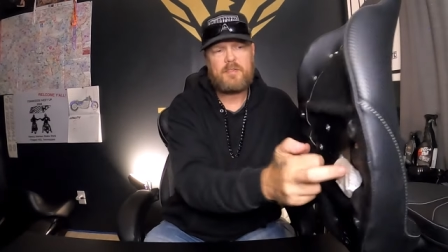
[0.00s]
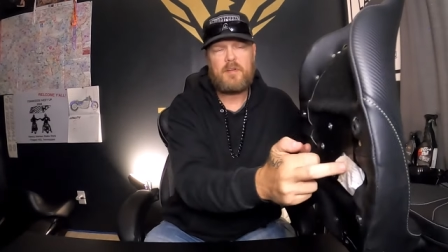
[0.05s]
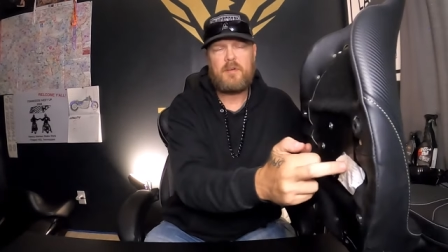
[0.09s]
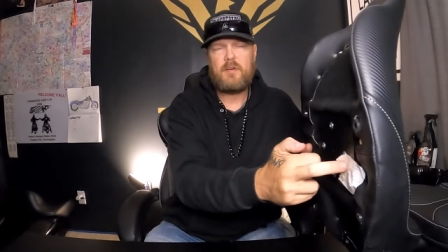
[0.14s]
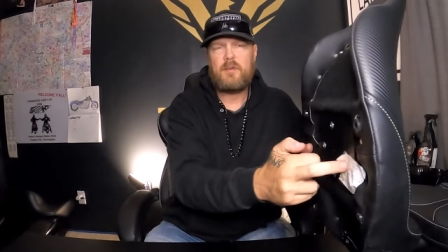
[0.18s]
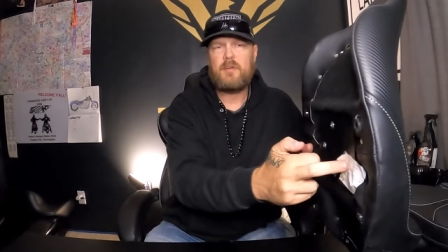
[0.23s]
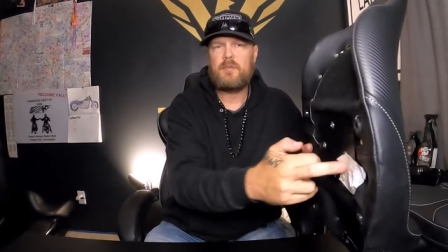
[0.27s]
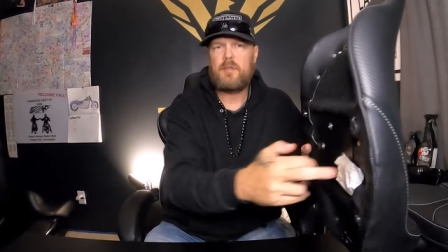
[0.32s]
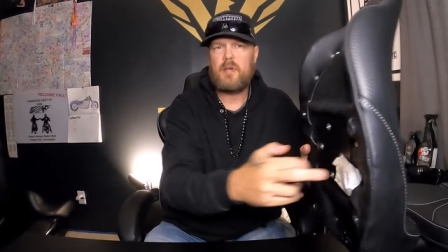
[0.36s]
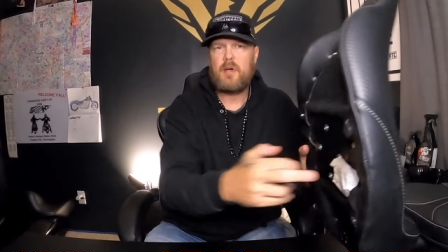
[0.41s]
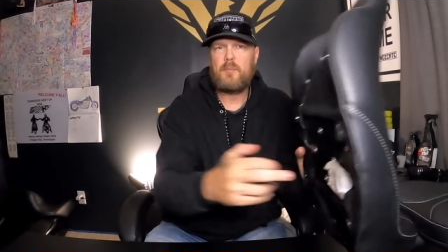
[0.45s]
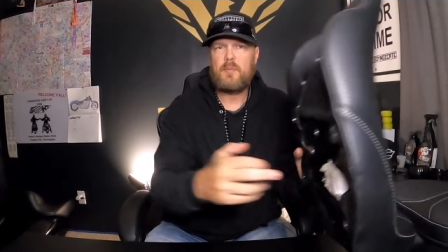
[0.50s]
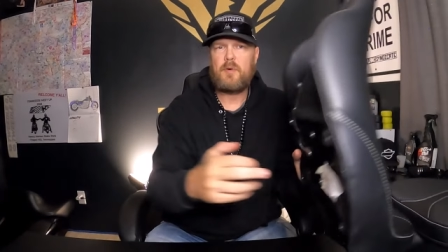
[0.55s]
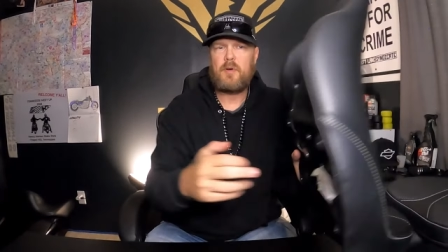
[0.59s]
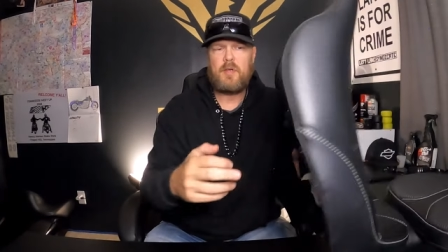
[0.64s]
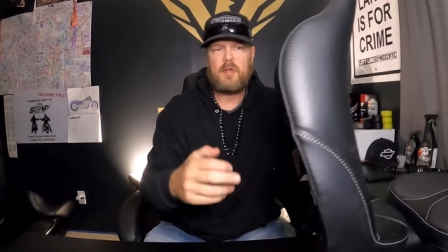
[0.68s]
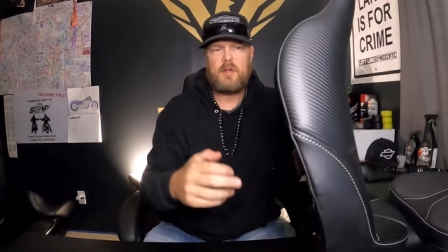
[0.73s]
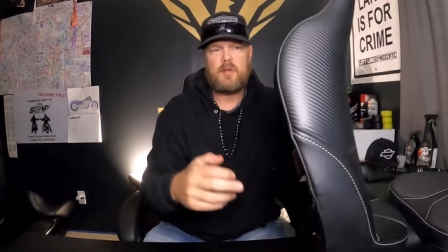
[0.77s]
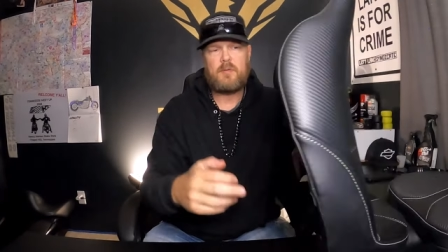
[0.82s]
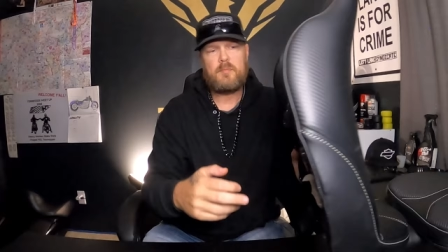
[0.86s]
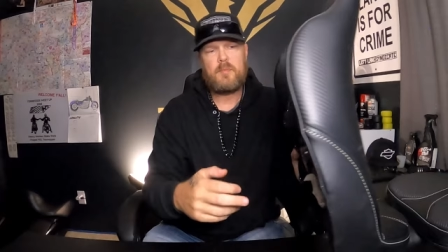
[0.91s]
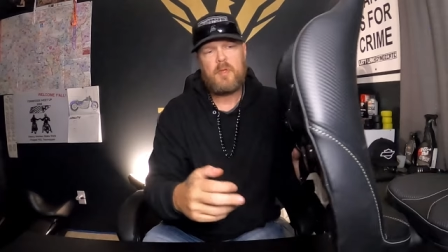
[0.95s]
a serial
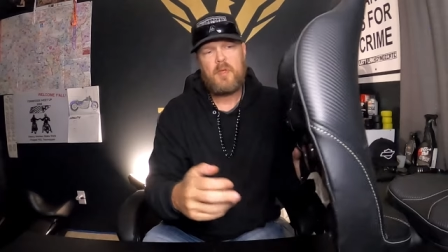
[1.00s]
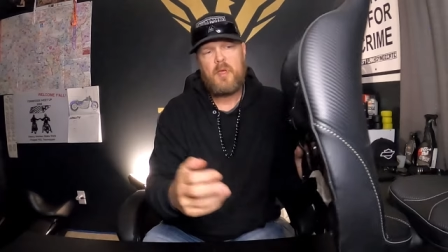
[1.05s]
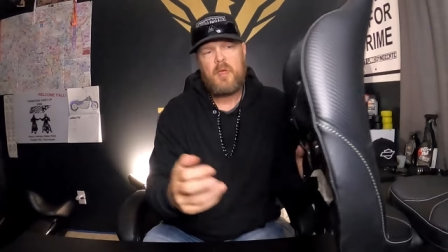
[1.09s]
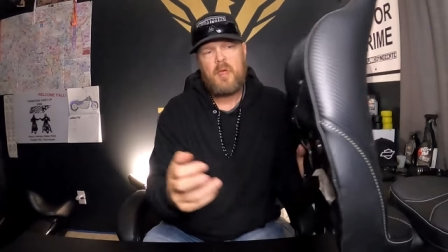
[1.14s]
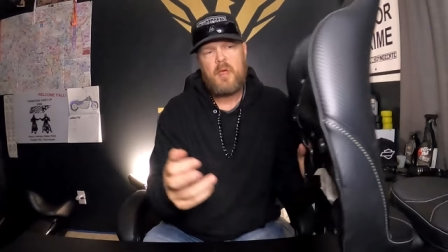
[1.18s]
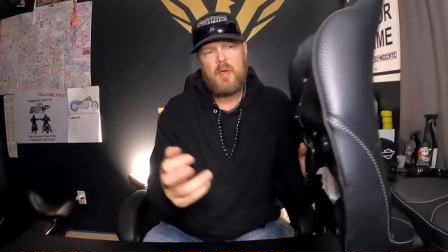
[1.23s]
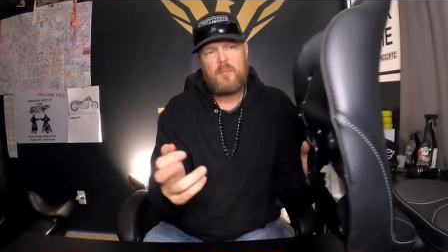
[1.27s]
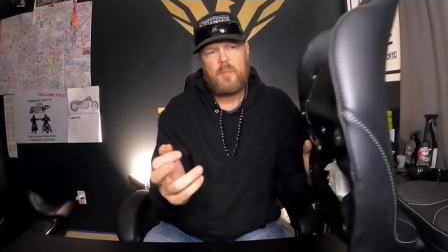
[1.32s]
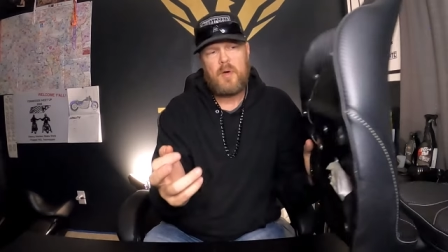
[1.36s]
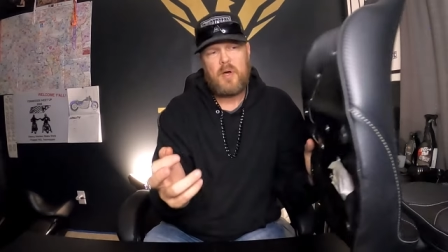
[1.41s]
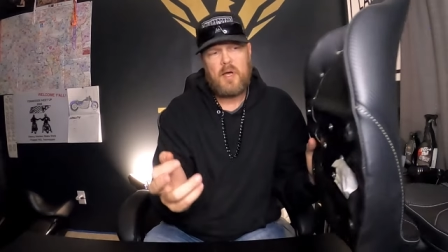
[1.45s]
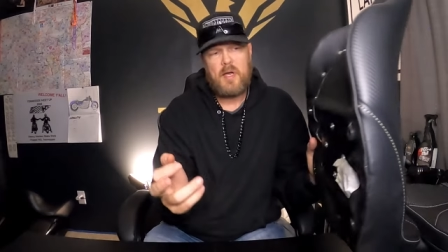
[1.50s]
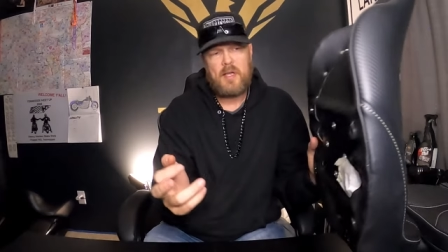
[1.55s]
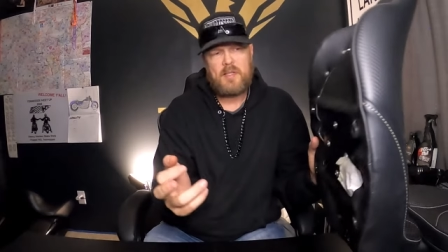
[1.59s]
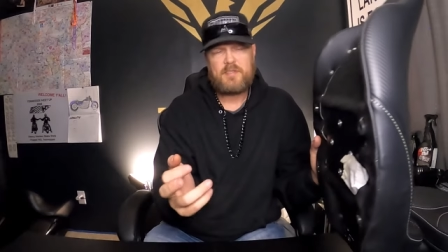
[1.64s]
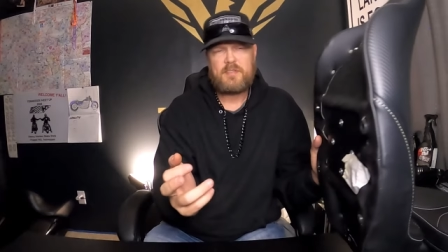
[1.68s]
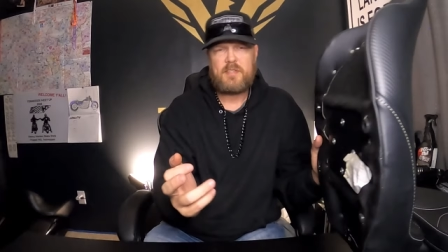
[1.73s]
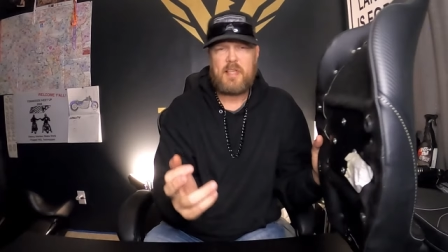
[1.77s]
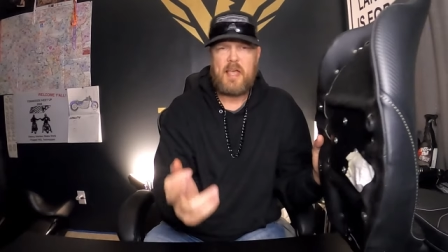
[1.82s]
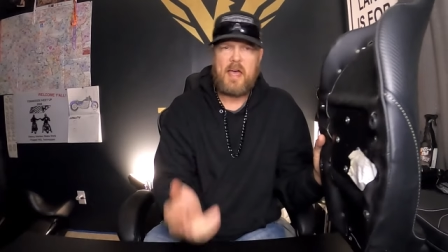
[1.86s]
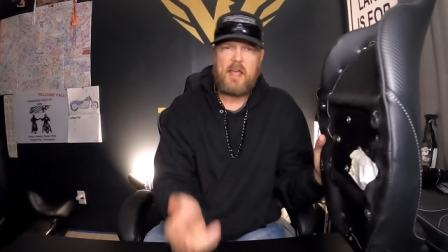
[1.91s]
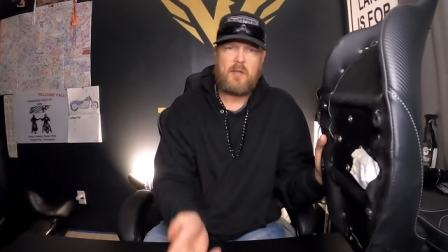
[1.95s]
number in them, but
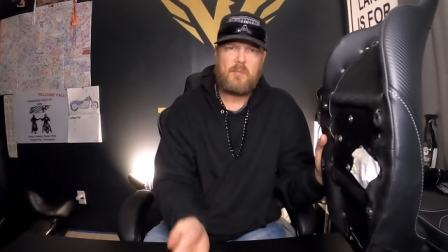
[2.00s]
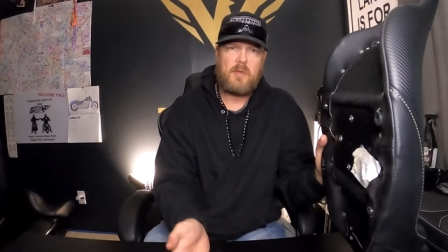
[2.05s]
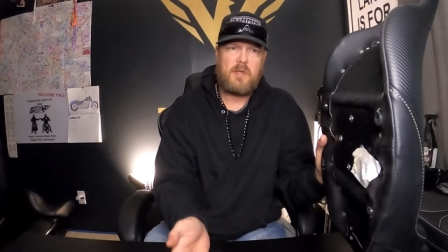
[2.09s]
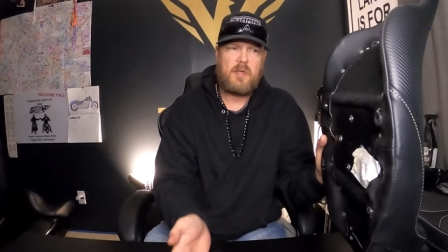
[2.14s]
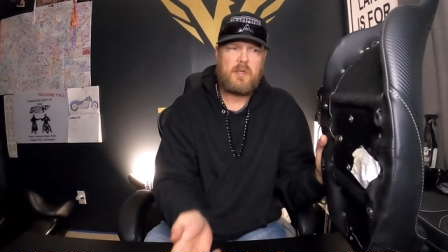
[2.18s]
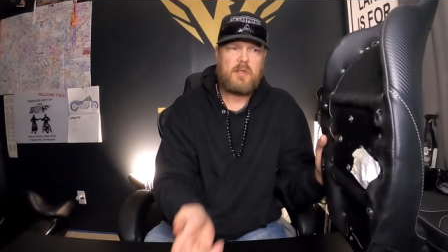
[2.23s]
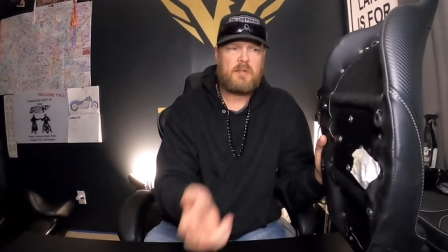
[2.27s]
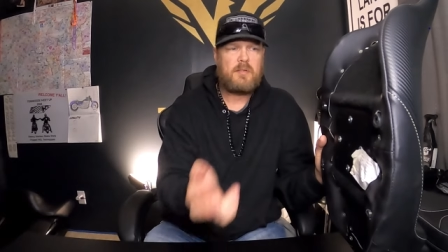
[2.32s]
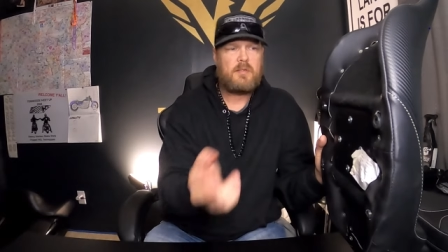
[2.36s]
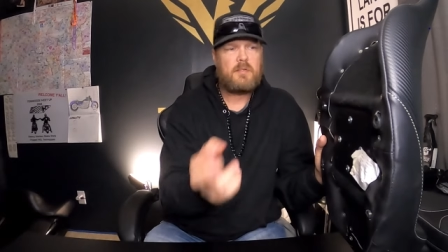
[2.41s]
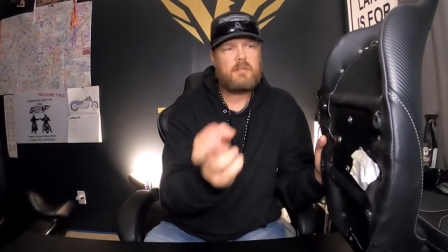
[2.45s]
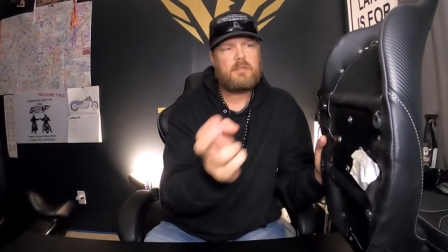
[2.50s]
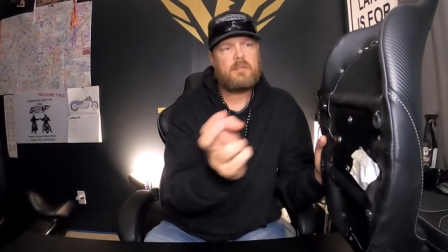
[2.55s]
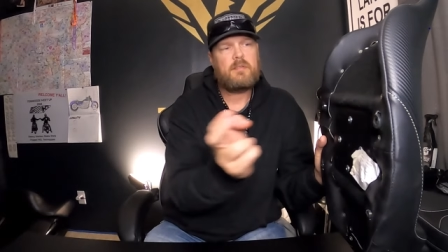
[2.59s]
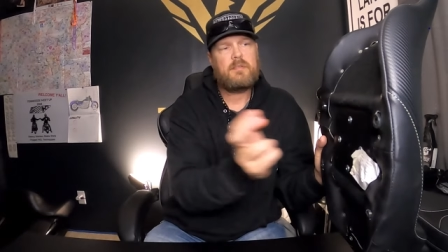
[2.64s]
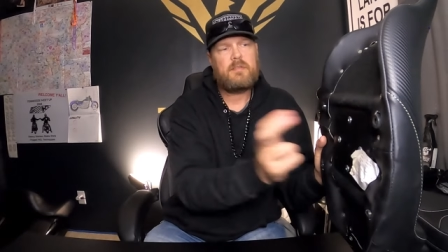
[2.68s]
Saddlemen,